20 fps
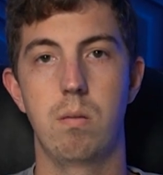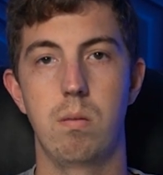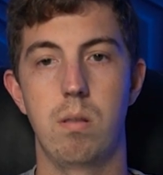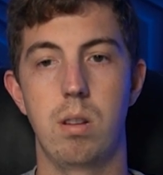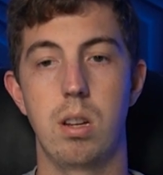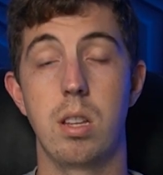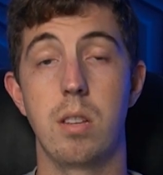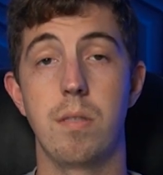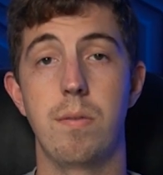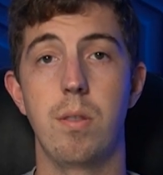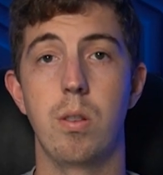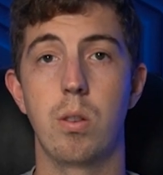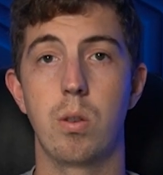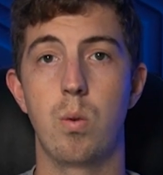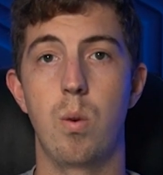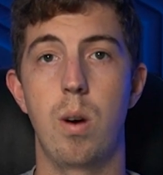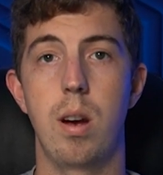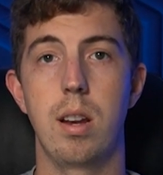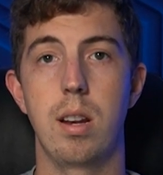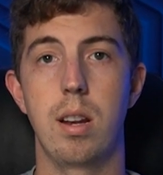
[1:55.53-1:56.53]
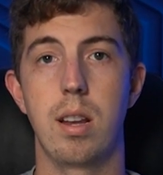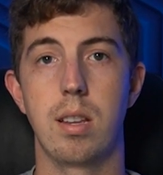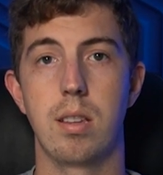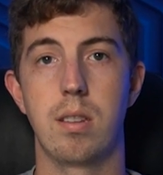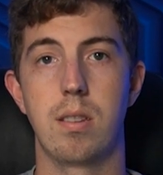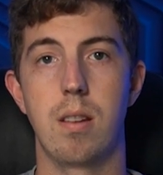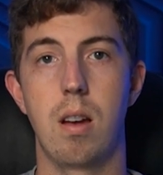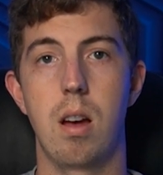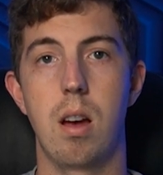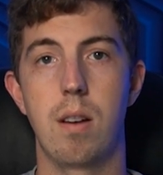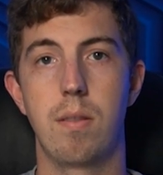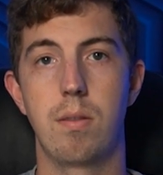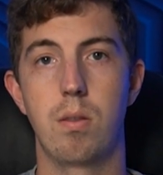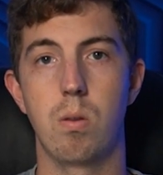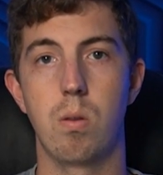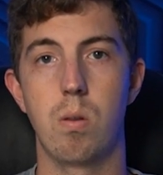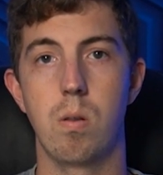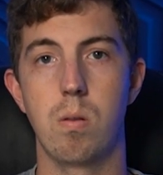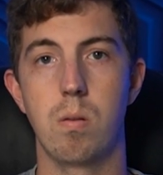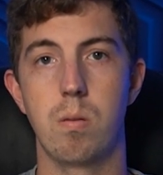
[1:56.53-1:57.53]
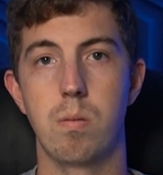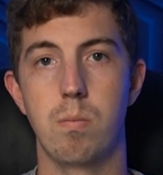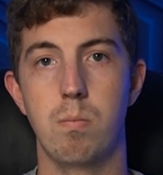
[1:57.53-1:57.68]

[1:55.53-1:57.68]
It doesn't feel quite as soft or